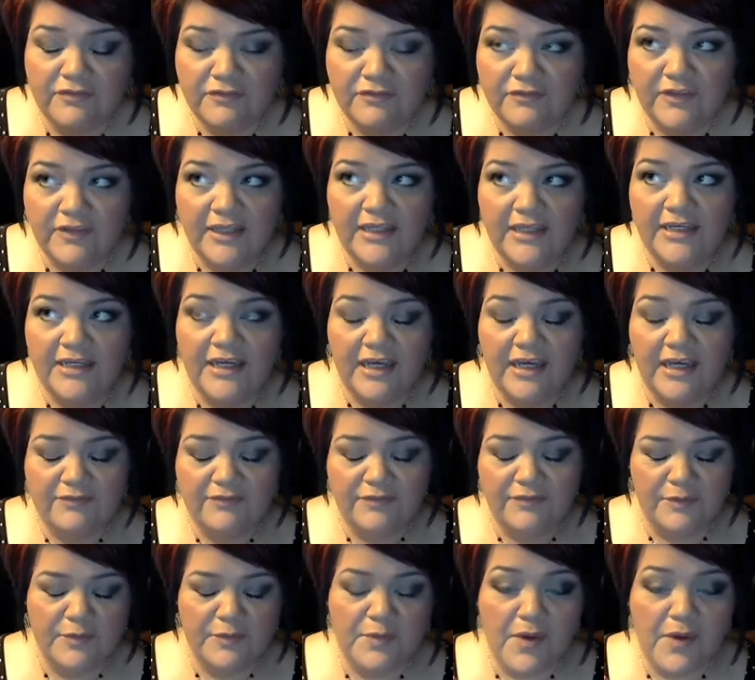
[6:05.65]
Like,
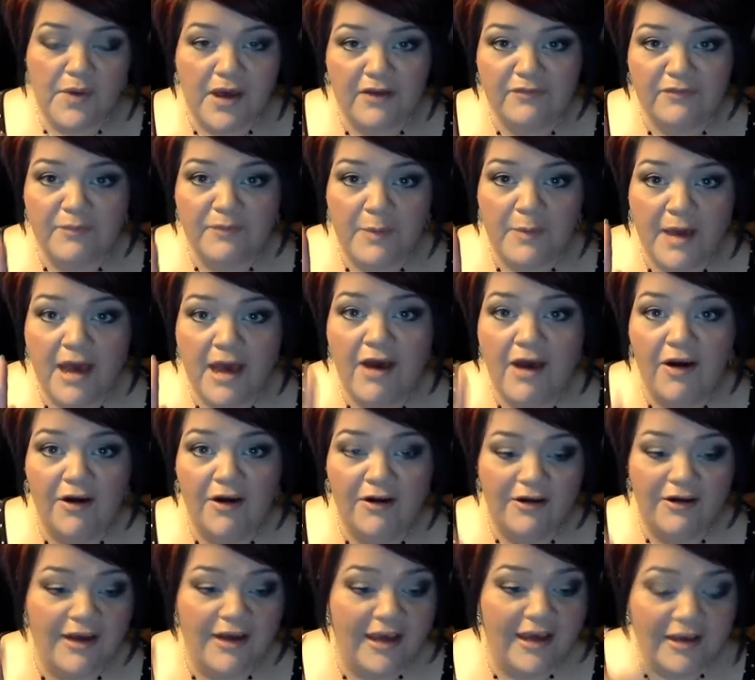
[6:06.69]
from the bottom of my
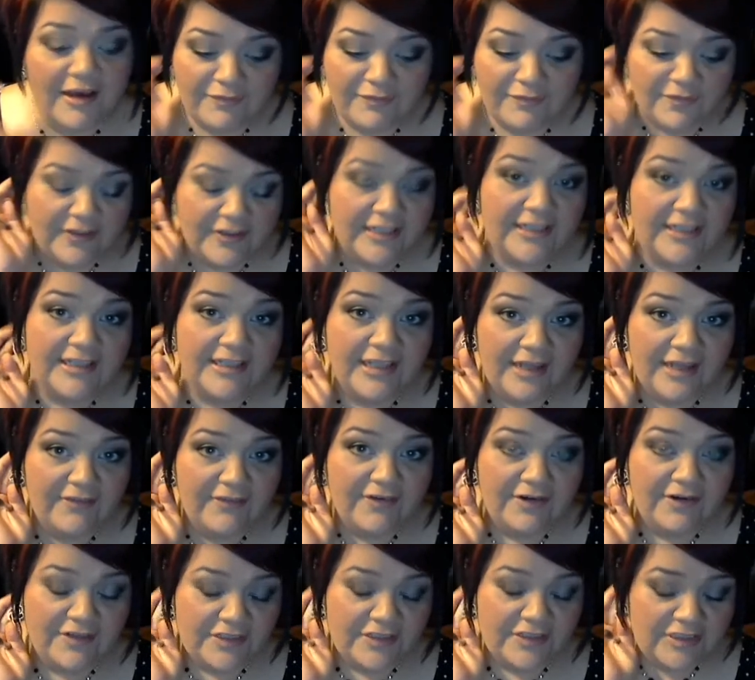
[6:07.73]
heart, I freaking love
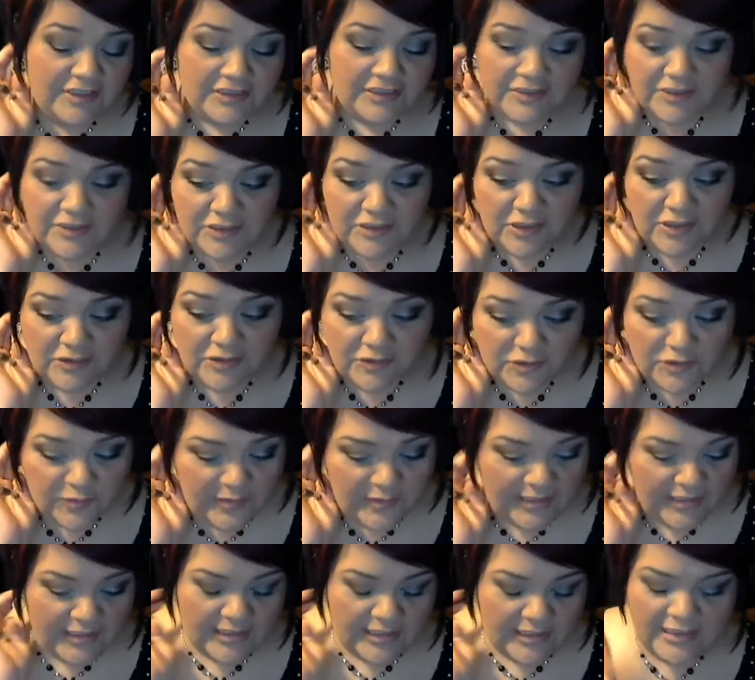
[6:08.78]
her. She is so
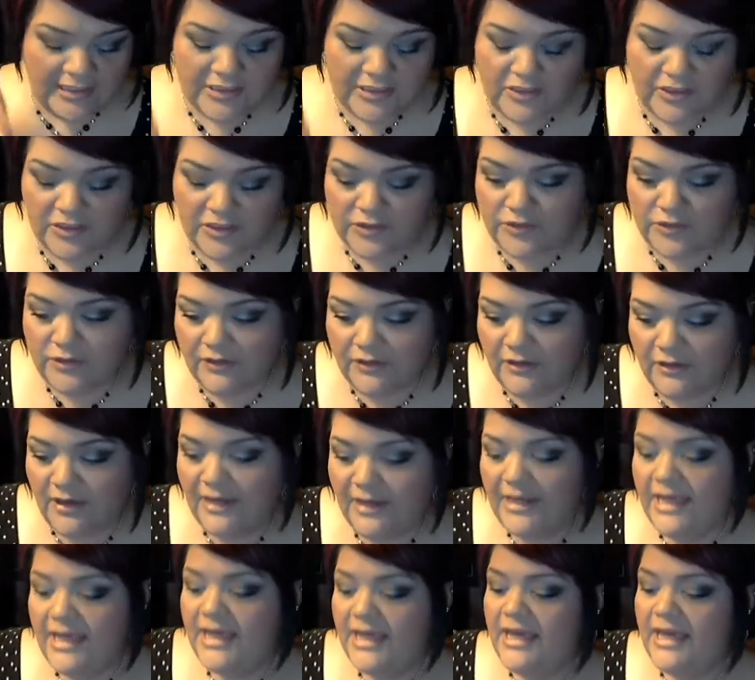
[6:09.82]
sweet, and I talk to her a lot.